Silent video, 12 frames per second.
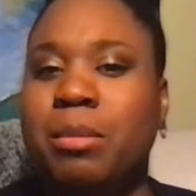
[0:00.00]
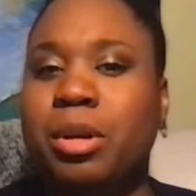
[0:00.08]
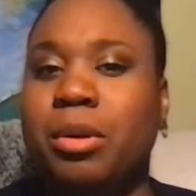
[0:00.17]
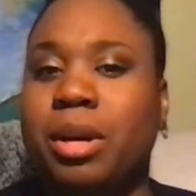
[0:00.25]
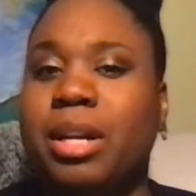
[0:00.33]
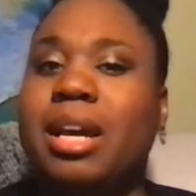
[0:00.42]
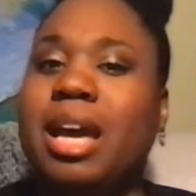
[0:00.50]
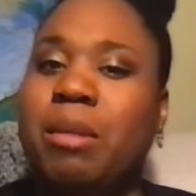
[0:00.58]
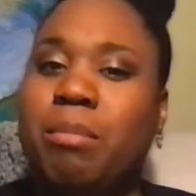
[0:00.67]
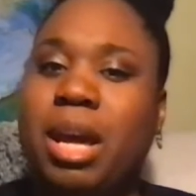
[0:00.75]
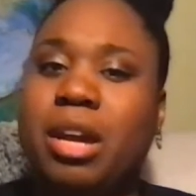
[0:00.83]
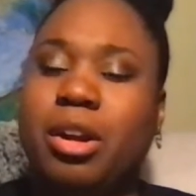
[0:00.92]
immigrant
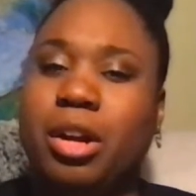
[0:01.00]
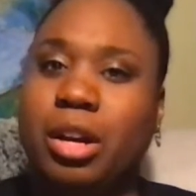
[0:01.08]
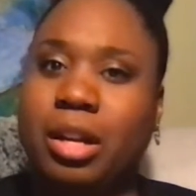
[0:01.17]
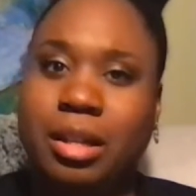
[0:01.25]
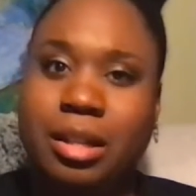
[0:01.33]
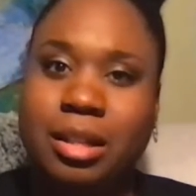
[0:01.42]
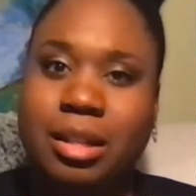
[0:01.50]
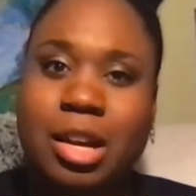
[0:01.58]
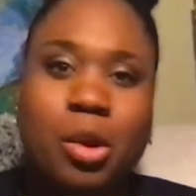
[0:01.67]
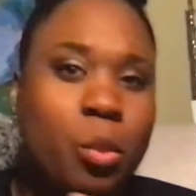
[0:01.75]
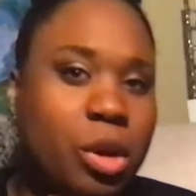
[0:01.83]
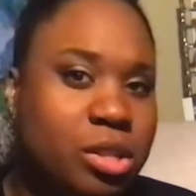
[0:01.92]
and baker.
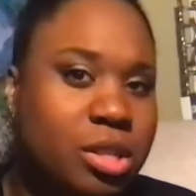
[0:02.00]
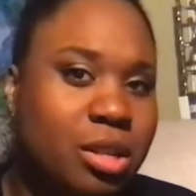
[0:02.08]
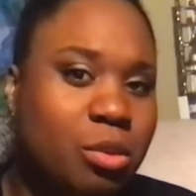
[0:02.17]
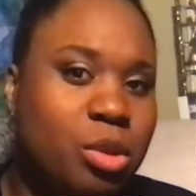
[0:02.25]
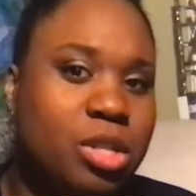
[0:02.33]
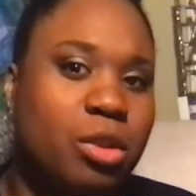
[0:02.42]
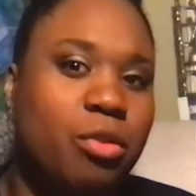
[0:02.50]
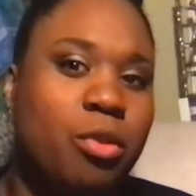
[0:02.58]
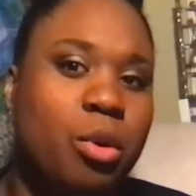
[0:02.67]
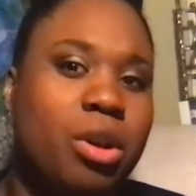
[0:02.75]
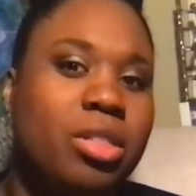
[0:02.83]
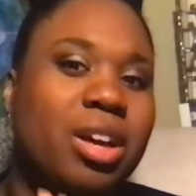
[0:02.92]
Wilson was the
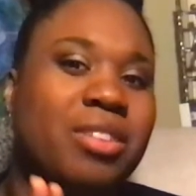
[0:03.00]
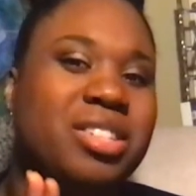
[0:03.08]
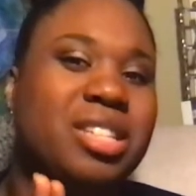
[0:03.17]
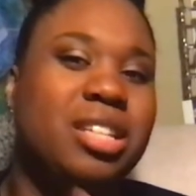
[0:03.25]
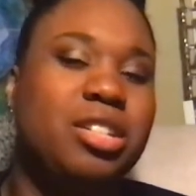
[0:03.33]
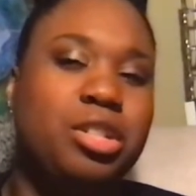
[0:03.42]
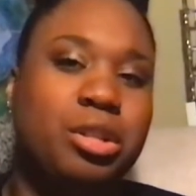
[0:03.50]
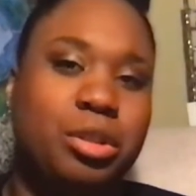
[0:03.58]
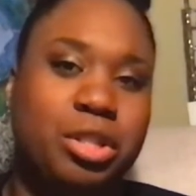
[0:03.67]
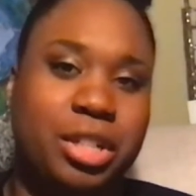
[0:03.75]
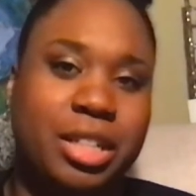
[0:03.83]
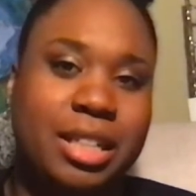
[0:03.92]
fourth of 6
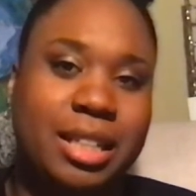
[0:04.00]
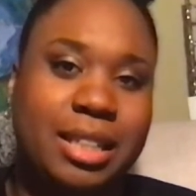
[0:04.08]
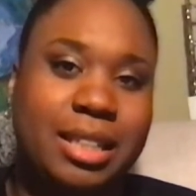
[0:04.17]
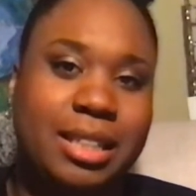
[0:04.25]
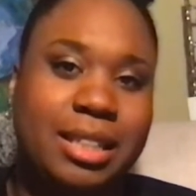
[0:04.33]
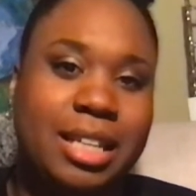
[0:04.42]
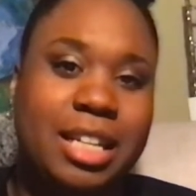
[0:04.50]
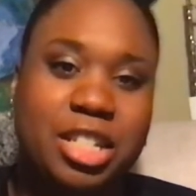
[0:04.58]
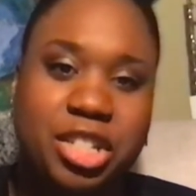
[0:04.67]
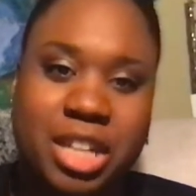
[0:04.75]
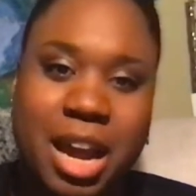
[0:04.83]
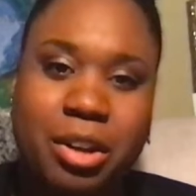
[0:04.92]
children. In
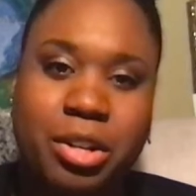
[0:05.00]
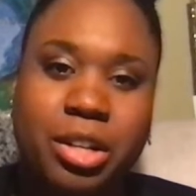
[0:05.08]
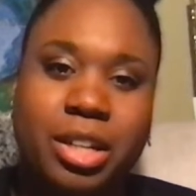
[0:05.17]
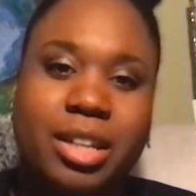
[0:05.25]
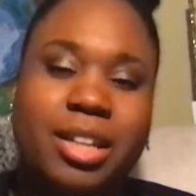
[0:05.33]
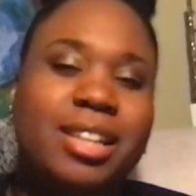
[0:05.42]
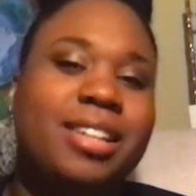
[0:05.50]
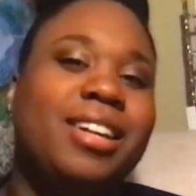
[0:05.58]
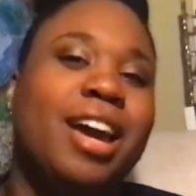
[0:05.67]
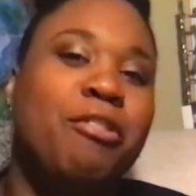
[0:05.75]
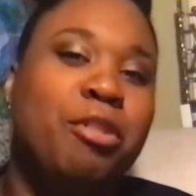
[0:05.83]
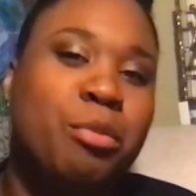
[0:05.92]
his childhood,
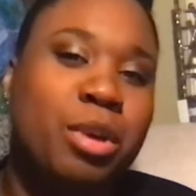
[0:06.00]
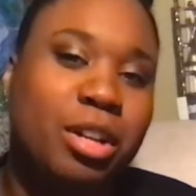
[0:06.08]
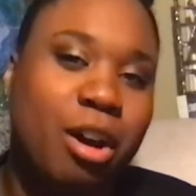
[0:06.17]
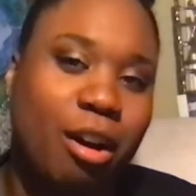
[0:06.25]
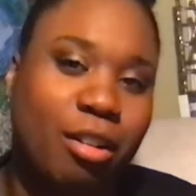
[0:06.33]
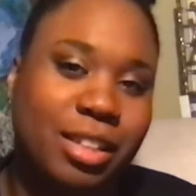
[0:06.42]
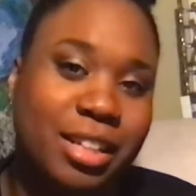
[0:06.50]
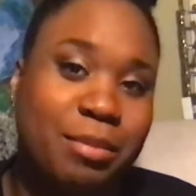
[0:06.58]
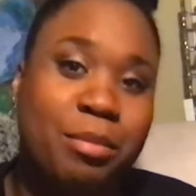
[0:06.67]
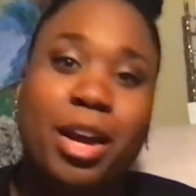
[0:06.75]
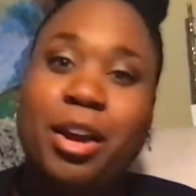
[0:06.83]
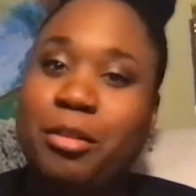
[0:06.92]
everyone called
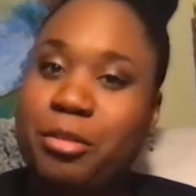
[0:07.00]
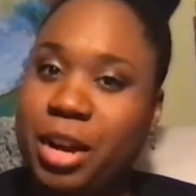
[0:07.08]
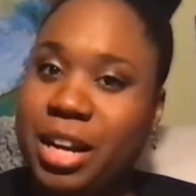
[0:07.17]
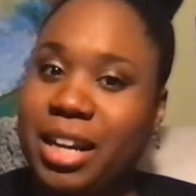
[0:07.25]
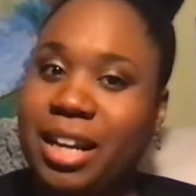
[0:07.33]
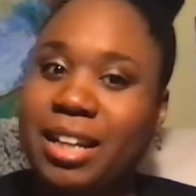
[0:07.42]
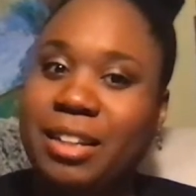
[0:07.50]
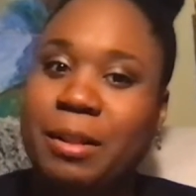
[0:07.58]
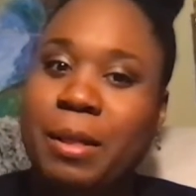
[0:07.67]
him Freddie.